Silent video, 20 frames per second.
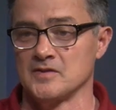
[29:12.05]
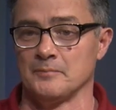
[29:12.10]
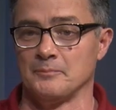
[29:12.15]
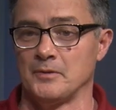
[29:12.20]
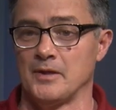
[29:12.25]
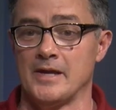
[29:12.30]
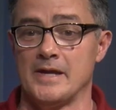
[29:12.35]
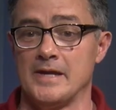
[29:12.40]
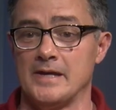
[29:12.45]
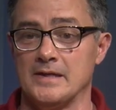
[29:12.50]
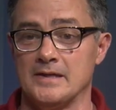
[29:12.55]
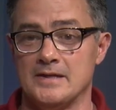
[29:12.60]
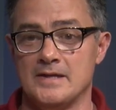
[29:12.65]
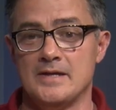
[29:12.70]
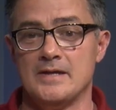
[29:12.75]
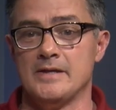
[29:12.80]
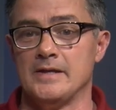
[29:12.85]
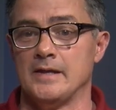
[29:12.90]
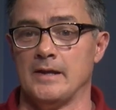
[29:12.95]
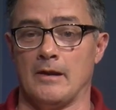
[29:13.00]
the plate.
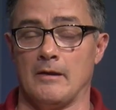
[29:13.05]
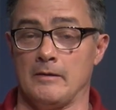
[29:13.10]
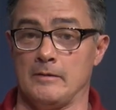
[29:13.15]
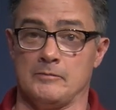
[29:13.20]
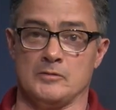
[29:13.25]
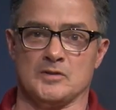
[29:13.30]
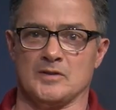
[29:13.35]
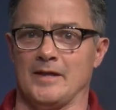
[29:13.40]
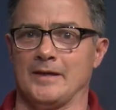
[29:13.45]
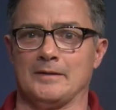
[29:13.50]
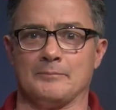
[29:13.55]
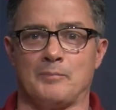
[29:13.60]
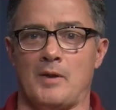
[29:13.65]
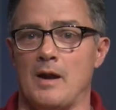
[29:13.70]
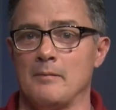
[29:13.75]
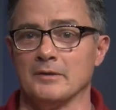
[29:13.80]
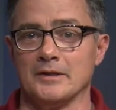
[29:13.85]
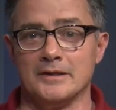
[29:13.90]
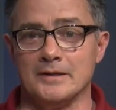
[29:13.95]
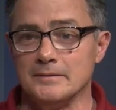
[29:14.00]
And it was like
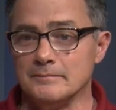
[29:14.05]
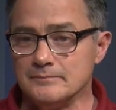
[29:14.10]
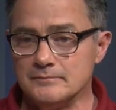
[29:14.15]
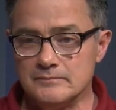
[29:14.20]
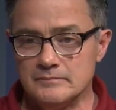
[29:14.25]
probably